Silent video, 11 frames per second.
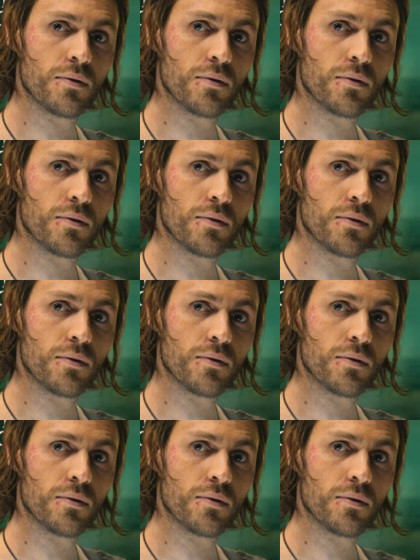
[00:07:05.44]

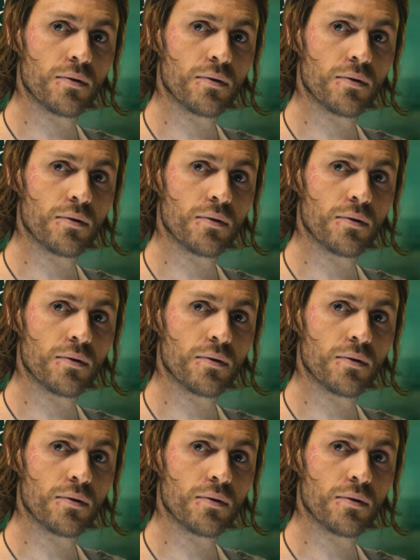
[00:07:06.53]

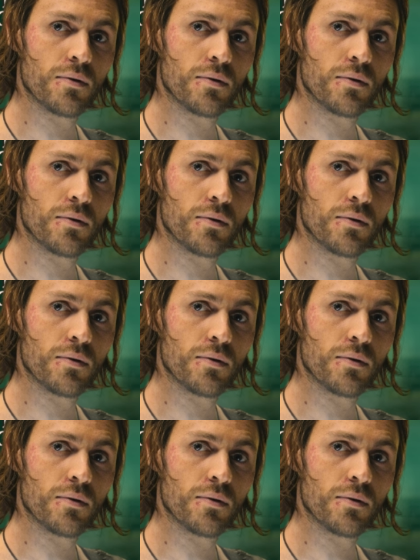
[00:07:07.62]

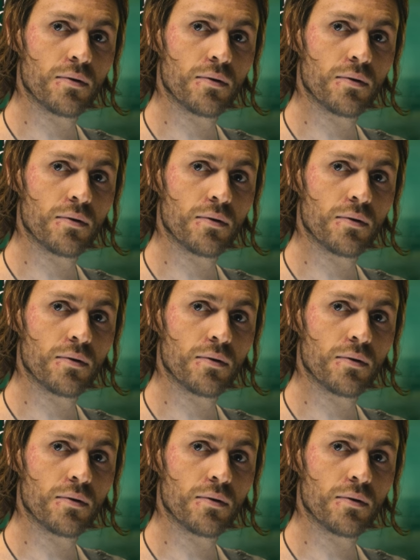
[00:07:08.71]

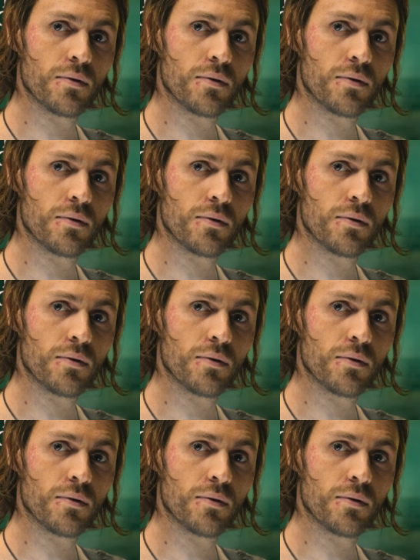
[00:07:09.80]

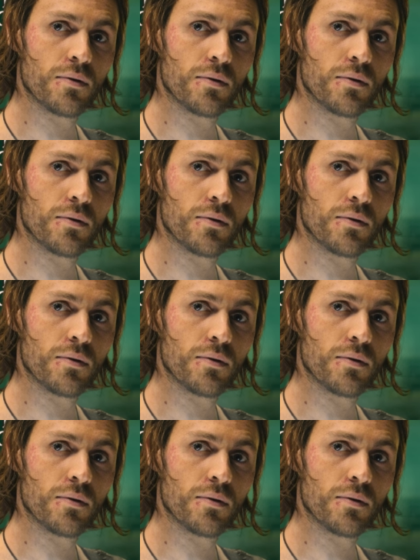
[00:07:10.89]

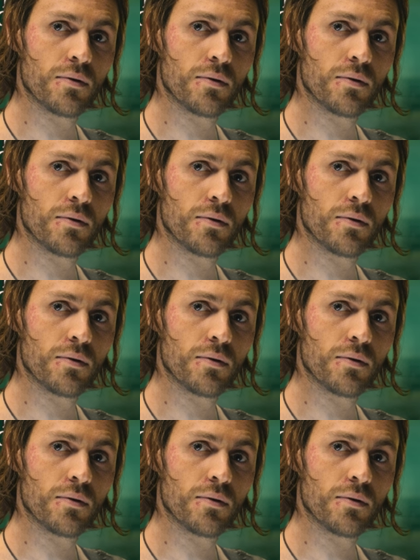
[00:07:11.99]

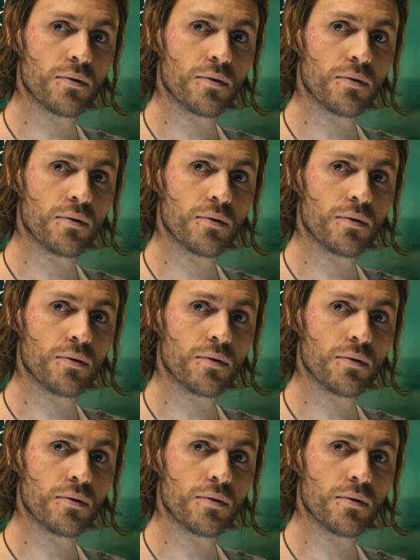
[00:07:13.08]
(no lip movement)